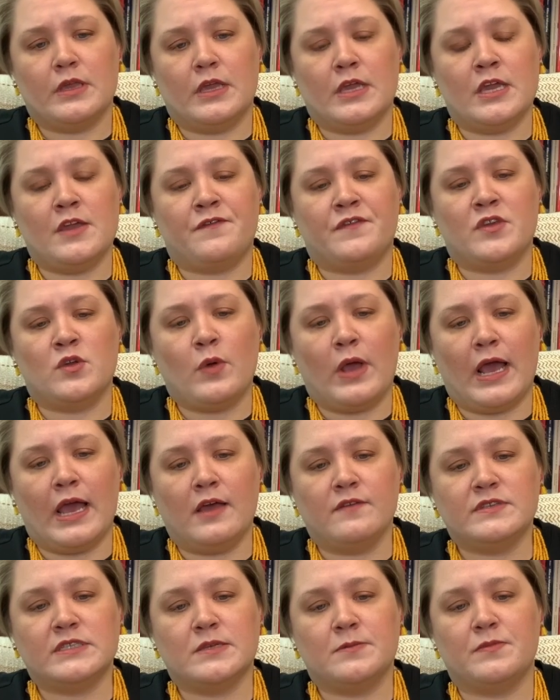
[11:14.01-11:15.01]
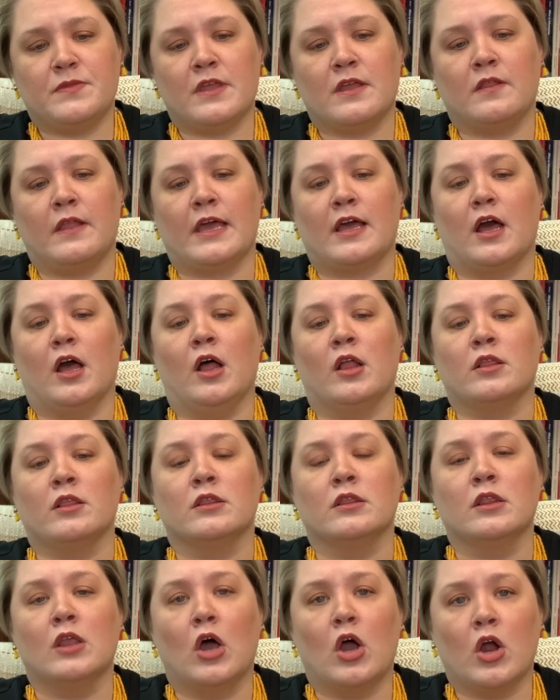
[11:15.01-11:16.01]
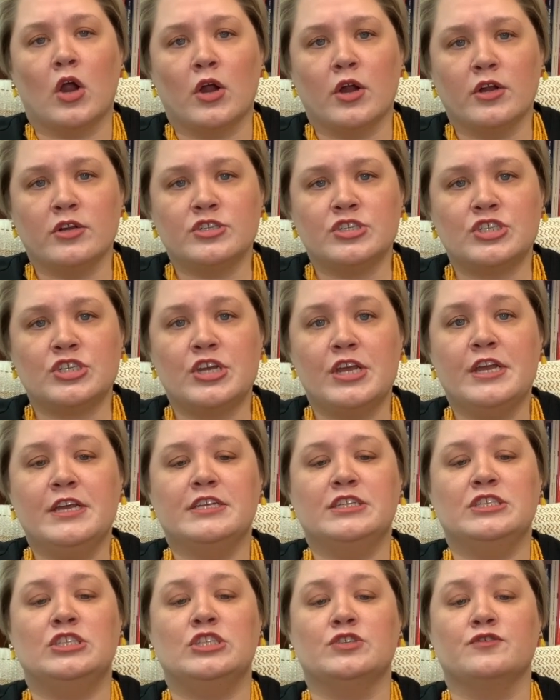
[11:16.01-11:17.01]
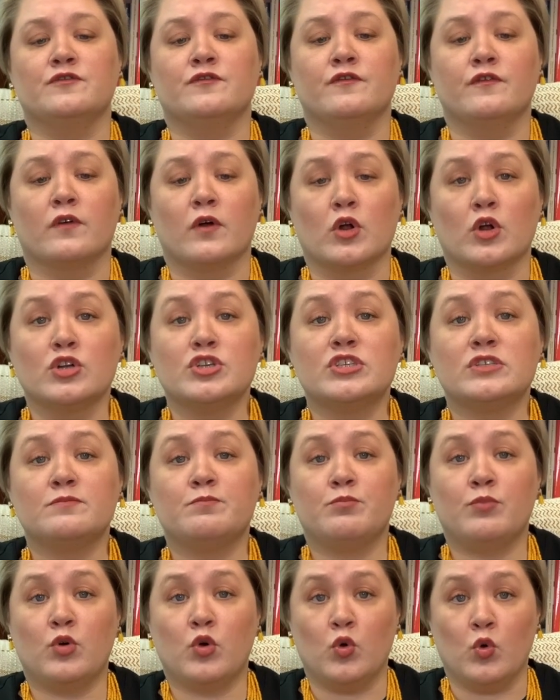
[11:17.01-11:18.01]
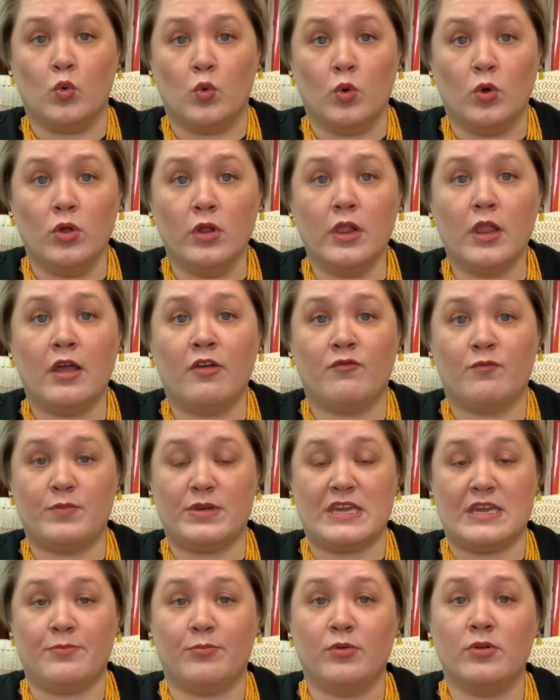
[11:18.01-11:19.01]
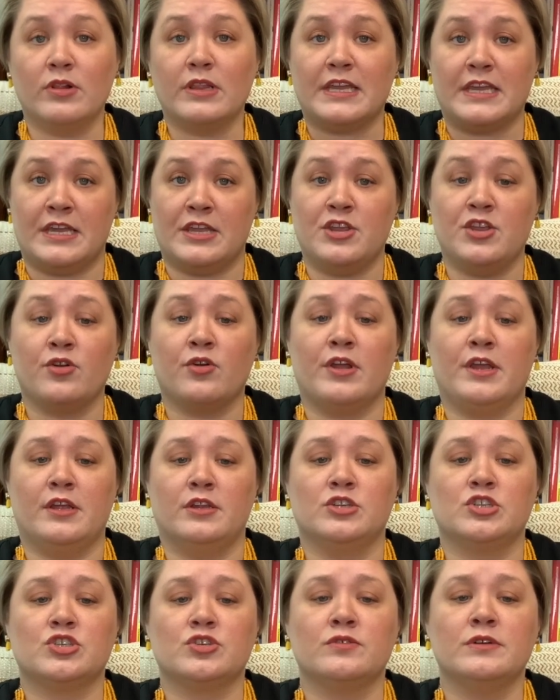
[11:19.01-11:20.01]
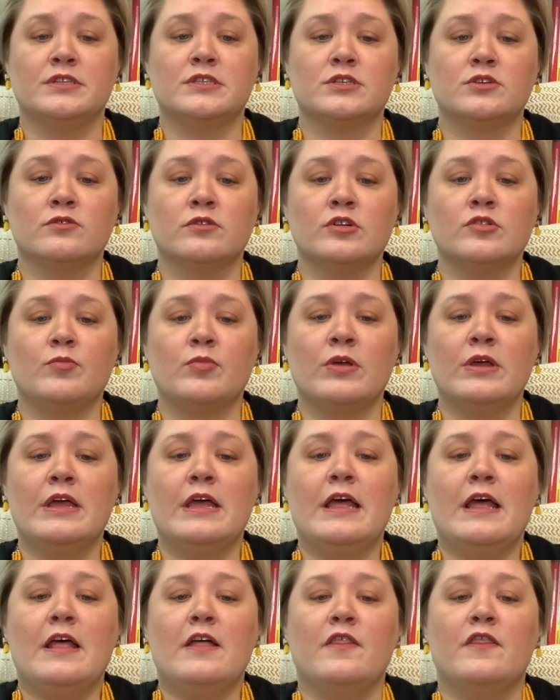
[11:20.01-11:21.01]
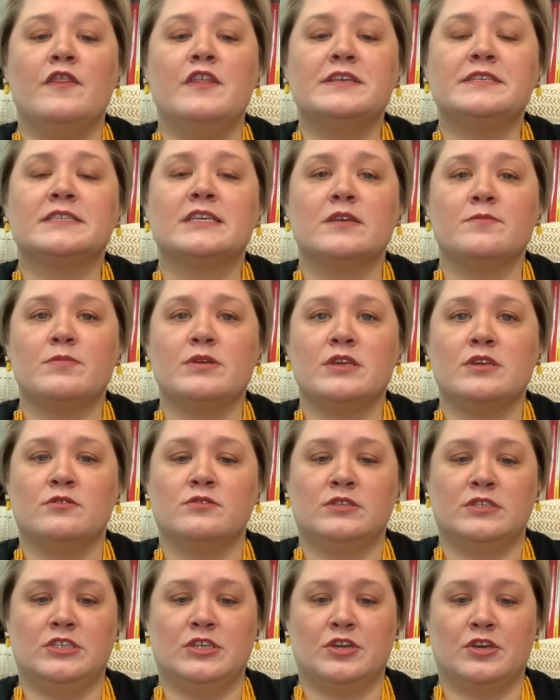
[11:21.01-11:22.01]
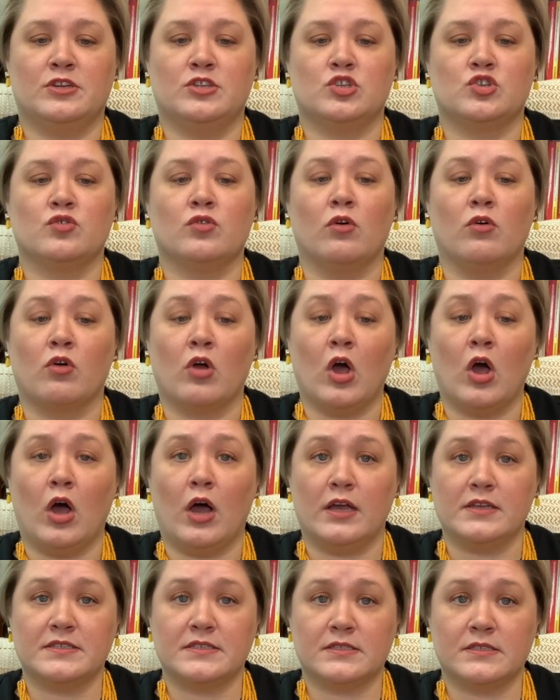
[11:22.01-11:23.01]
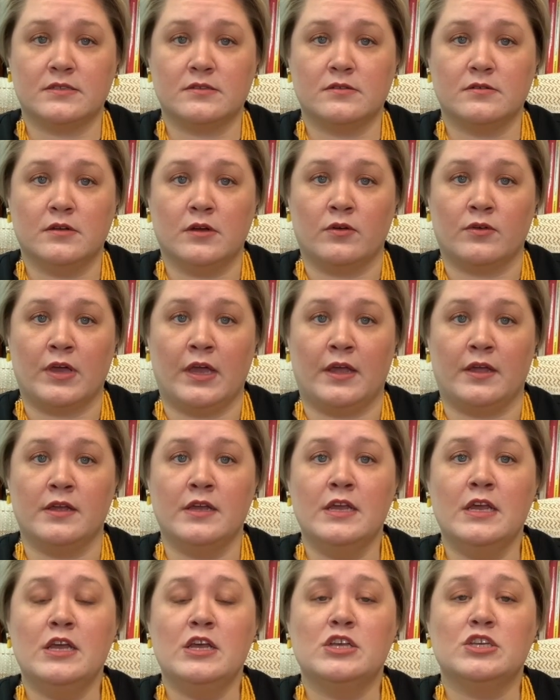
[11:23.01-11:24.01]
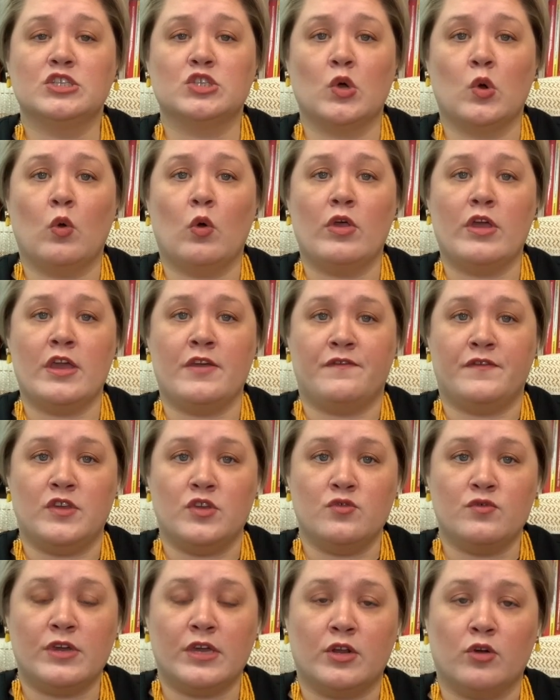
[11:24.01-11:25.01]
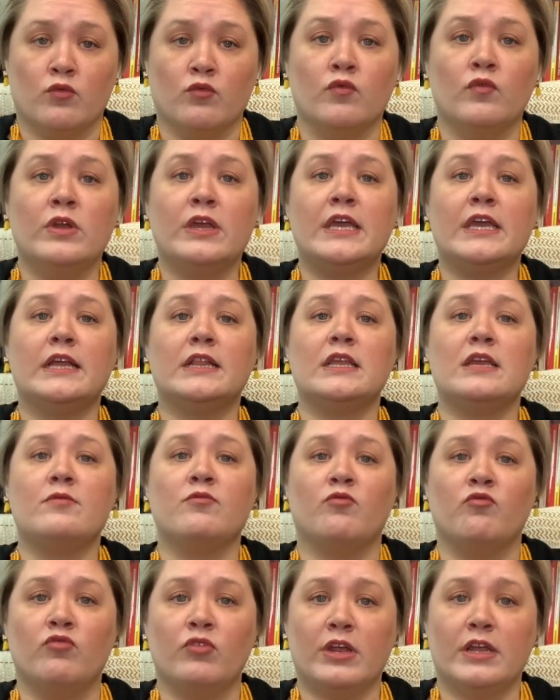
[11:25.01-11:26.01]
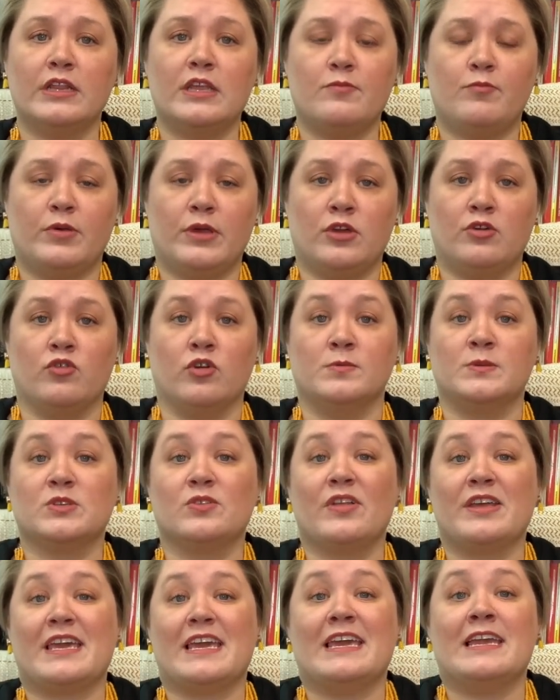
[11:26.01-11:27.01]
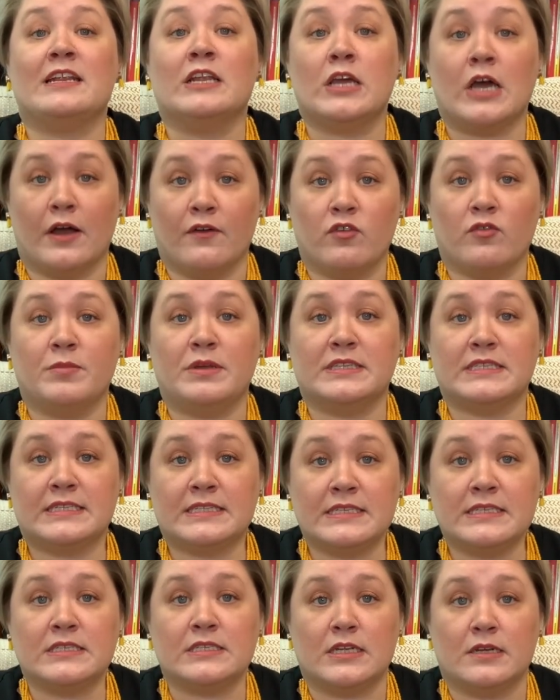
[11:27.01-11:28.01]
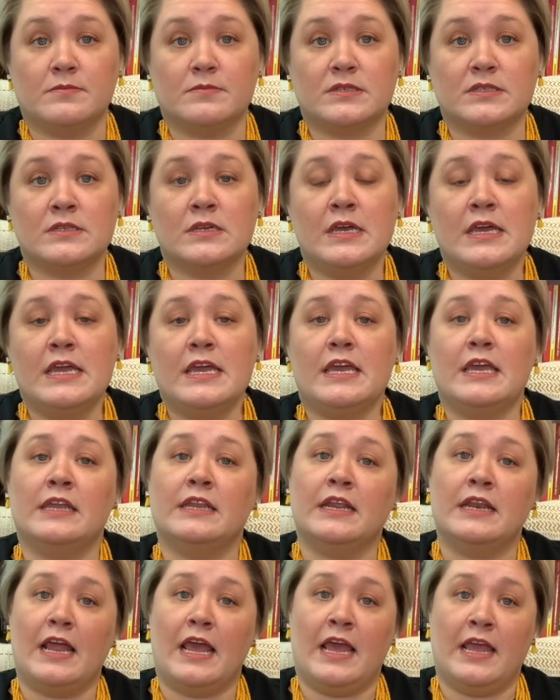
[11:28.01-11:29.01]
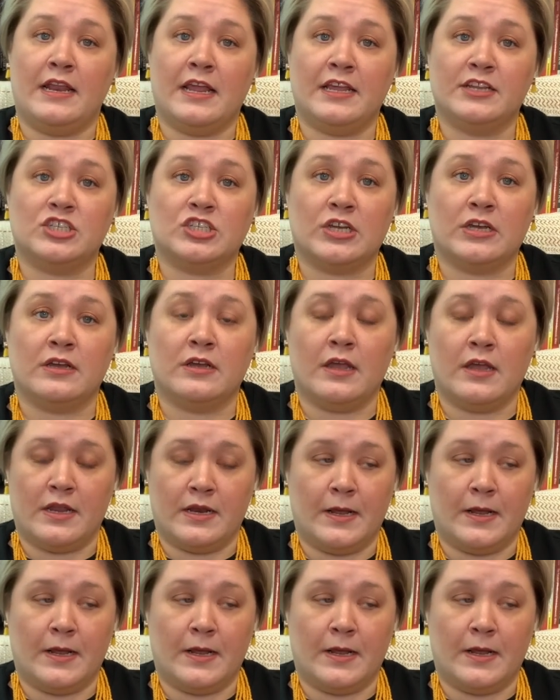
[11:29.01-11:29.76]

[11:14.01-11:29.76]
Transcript: if you have something like a large, diverse pool of people in your insurance group, this can be used to control costs, okay? So if you get a really, really big group, so like in government systems, in an NHS